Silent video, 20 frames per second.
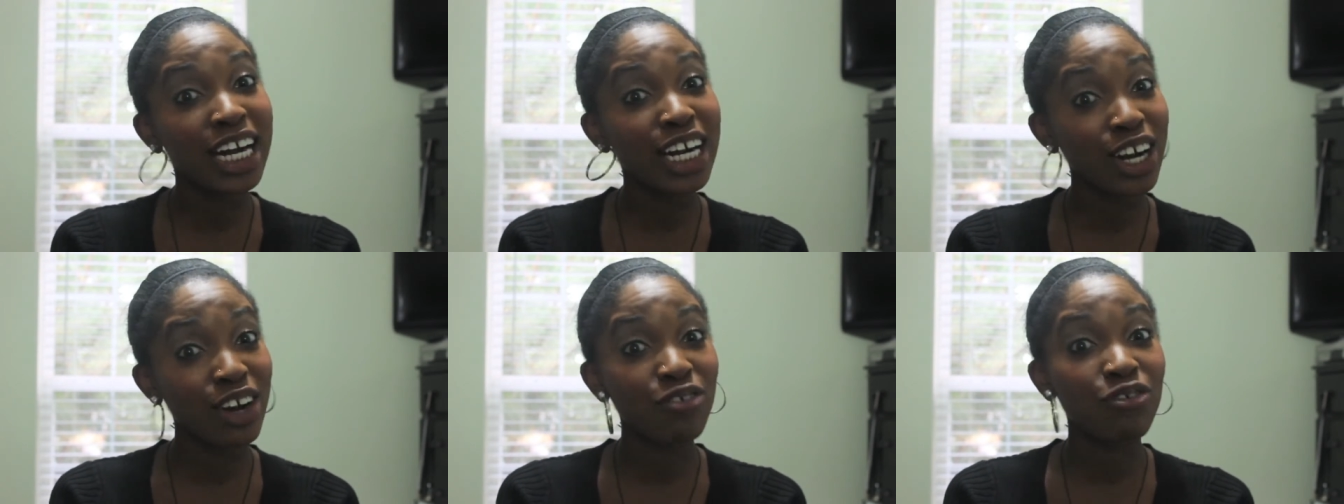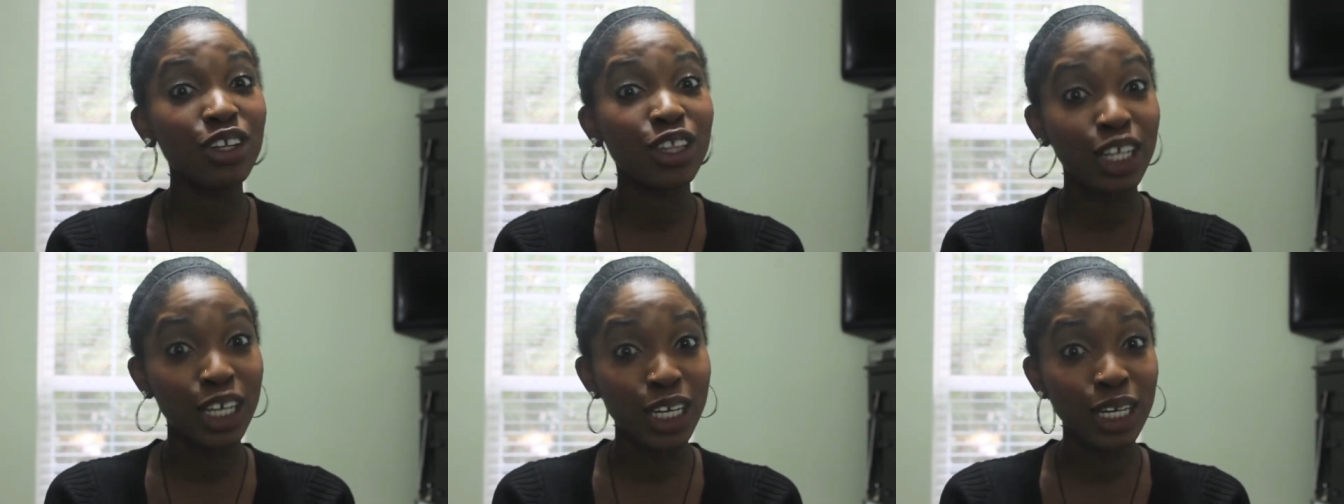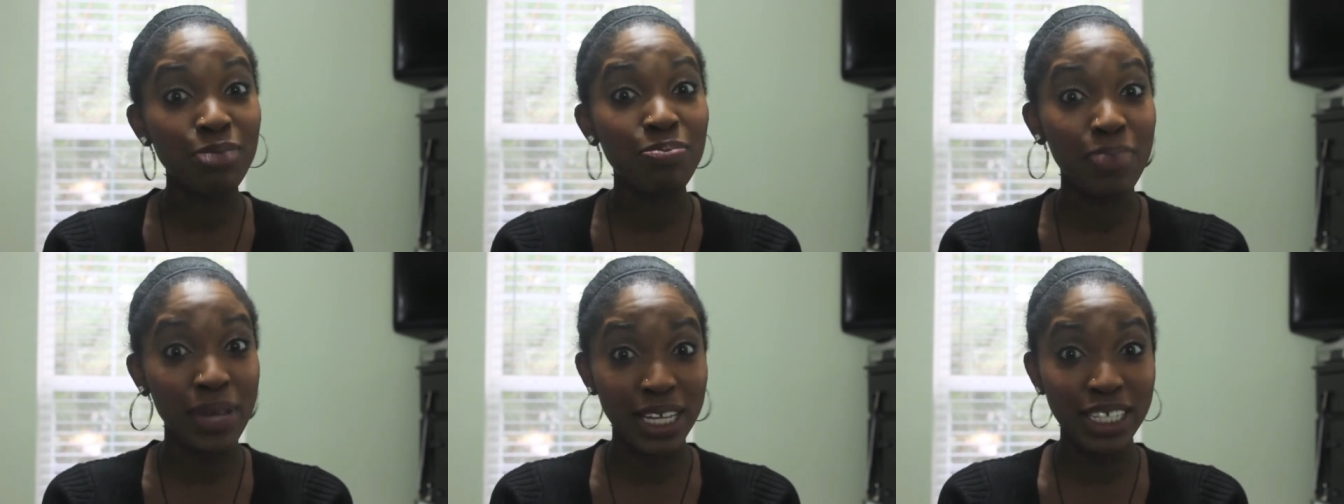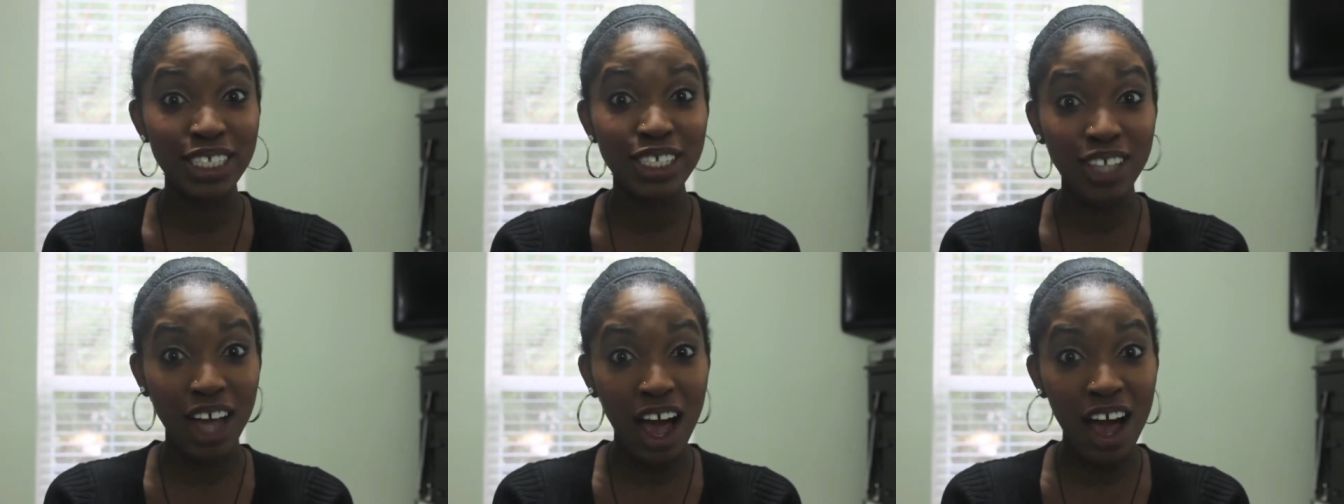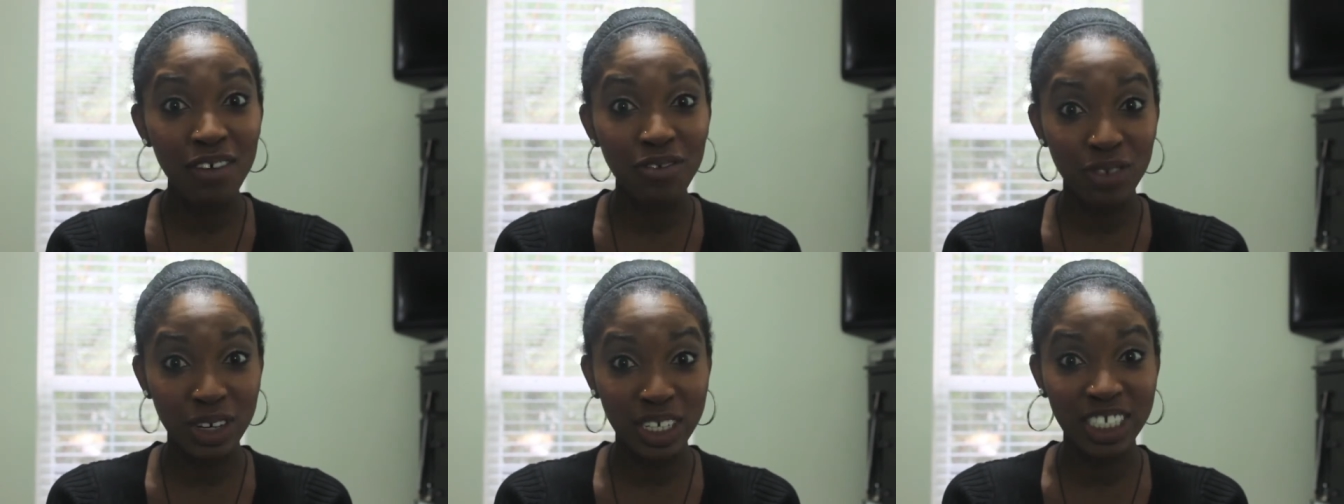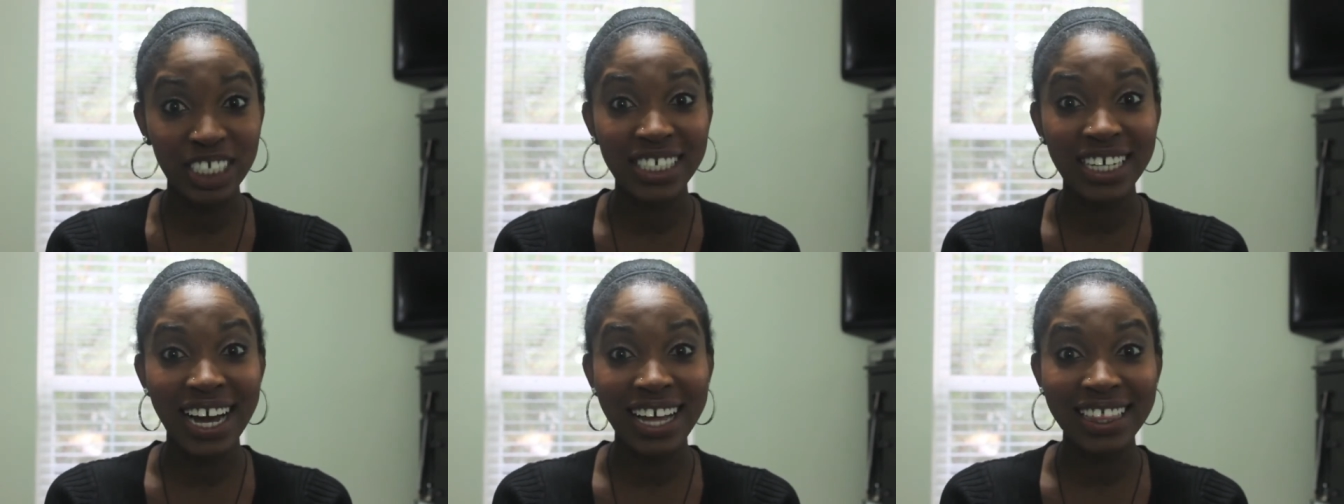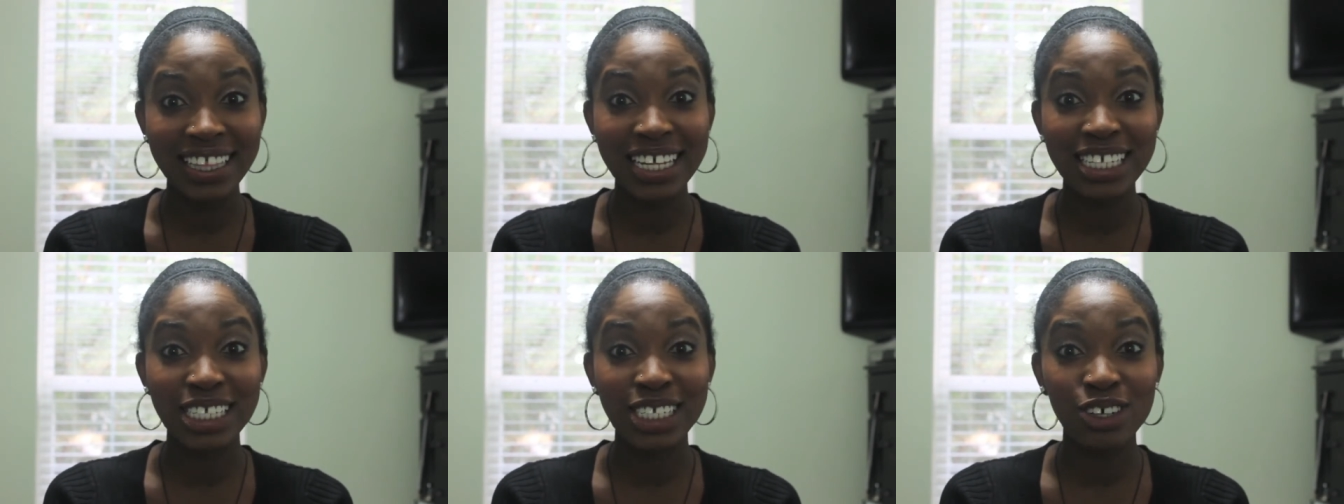at her for looking pissed off when she
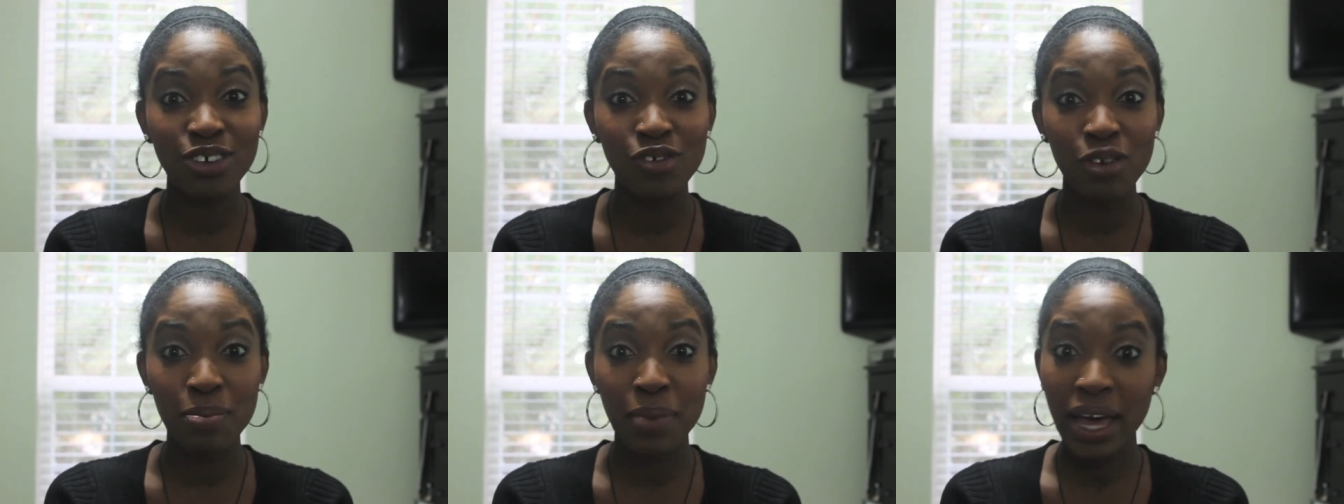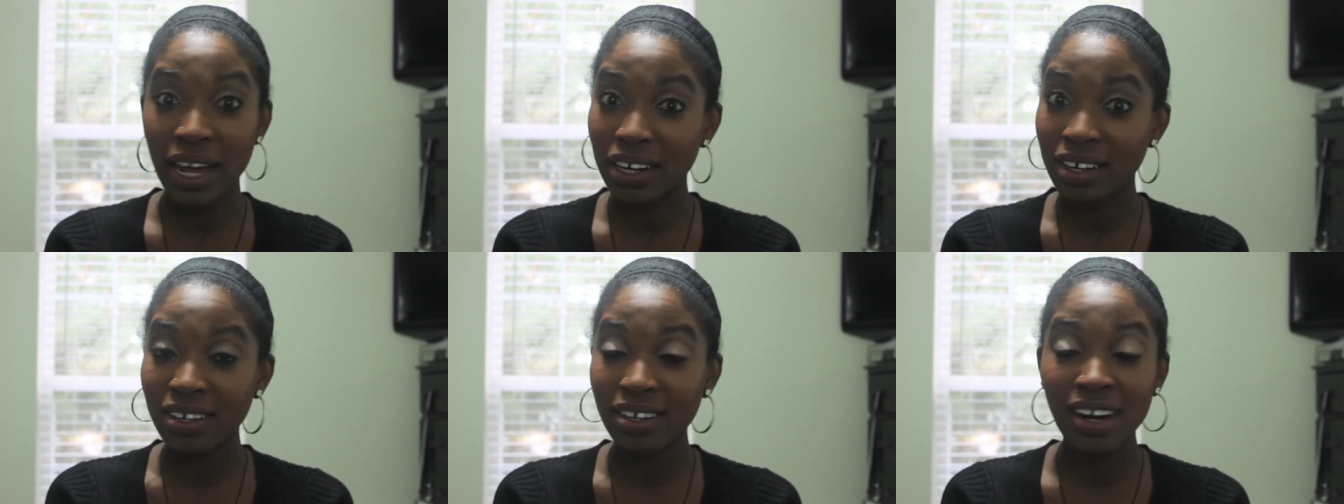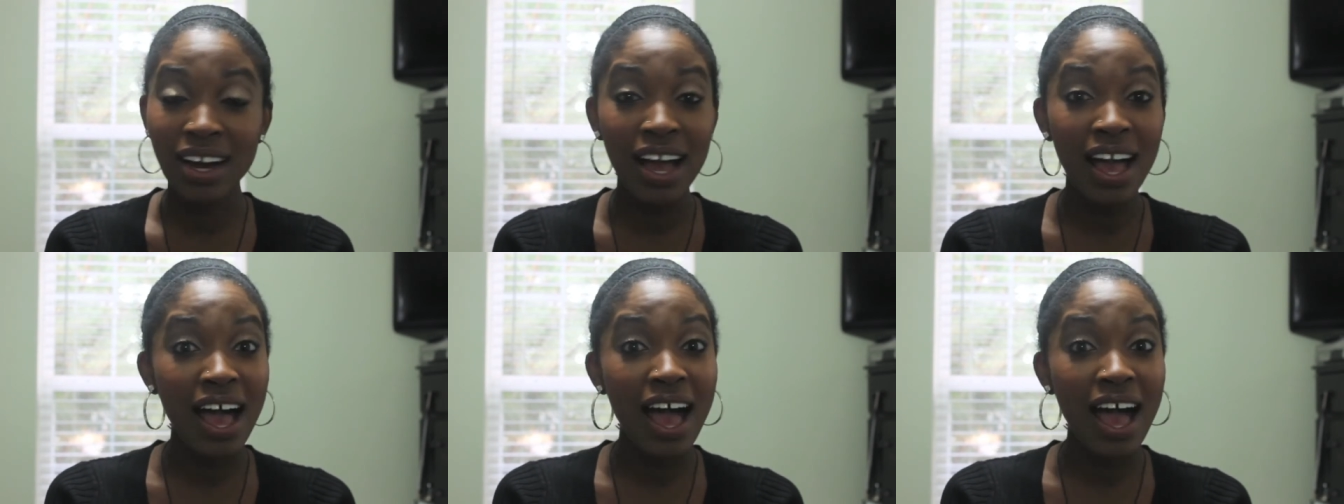got that silver medal